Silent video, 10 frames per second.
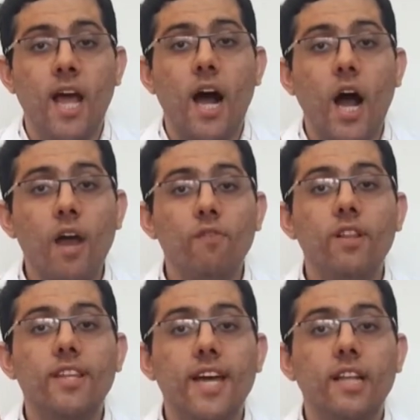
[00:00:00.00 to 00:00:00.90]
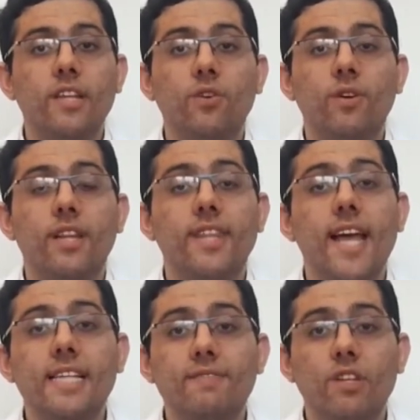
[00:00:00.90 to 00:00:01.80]
I will tell you in
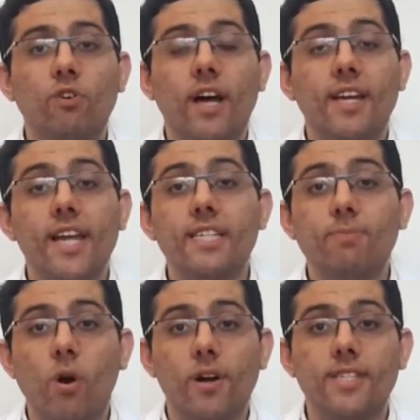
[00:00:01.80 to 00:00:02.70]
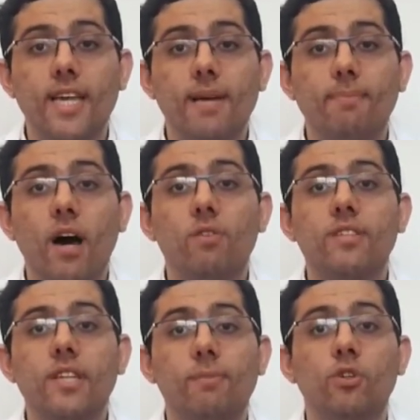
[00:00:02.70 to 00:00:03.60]
next video and next parts about
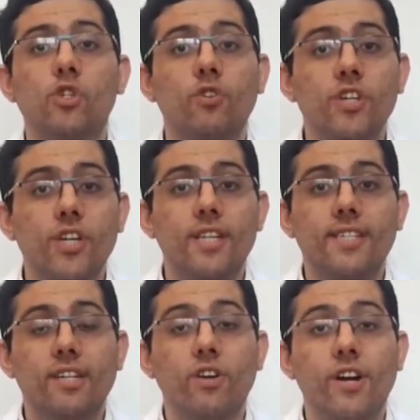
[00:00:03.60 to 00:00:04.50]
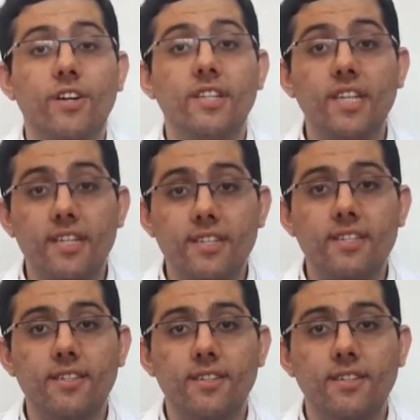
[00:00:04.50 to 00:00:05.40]
some nutrients that hair needs.
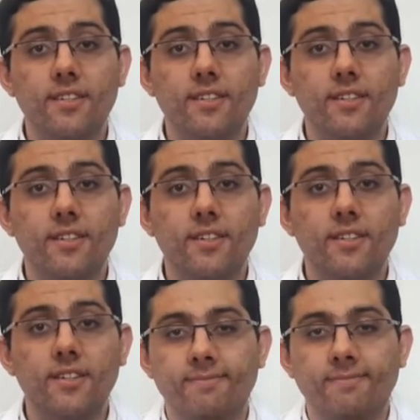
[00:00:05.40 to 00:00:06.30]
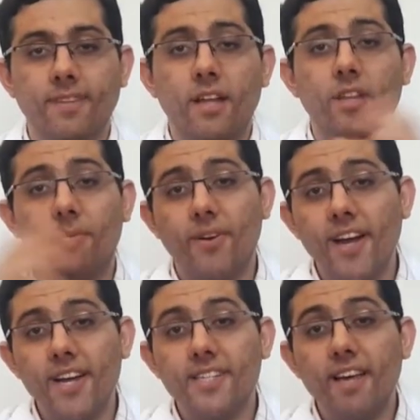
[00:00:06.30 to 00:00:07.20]
Number
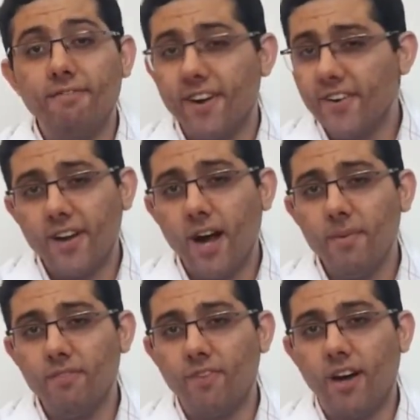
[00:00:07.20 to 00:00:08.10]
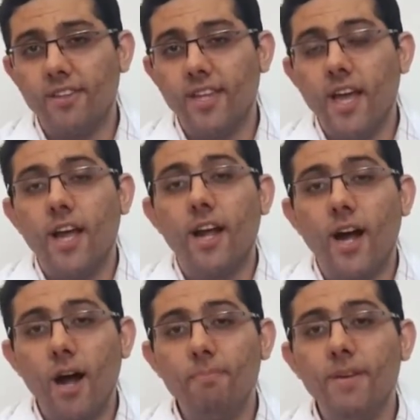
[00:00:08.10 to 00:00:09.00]
8, a very common one,
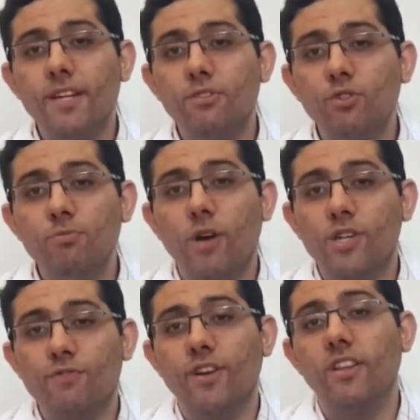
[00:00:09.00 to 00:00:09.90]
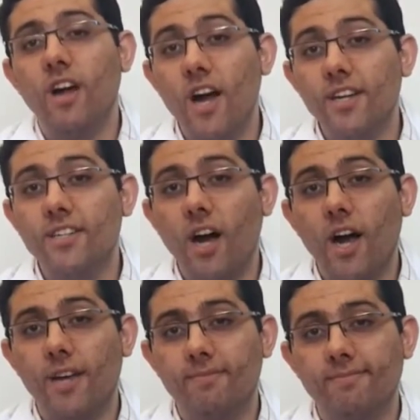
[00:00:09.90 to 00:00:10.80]
combing too much for a long time.